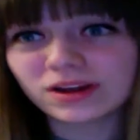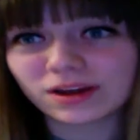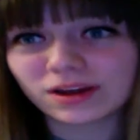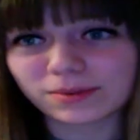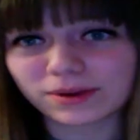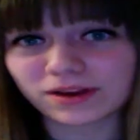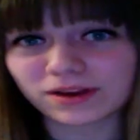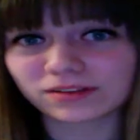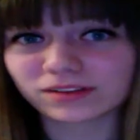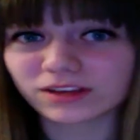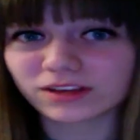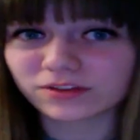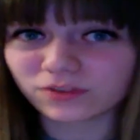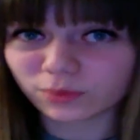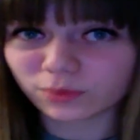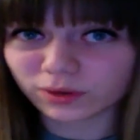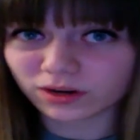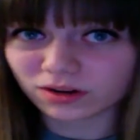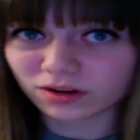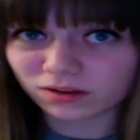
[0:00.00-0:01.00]
apparently, if
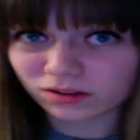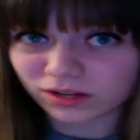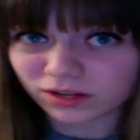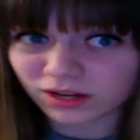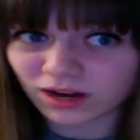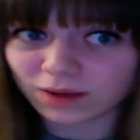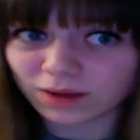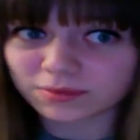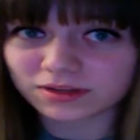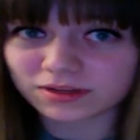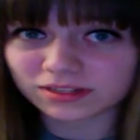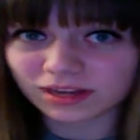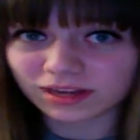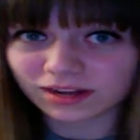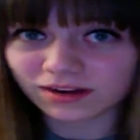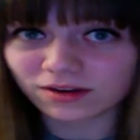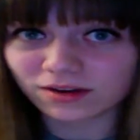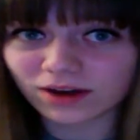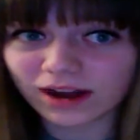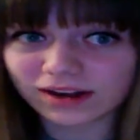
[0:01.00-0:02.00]
you want to go look it up, because
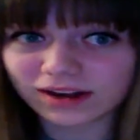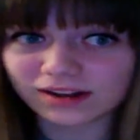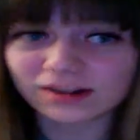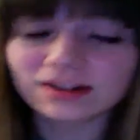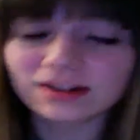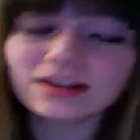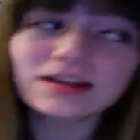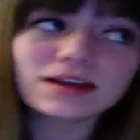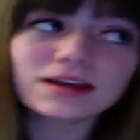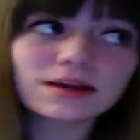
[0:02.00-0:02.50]
I know I did.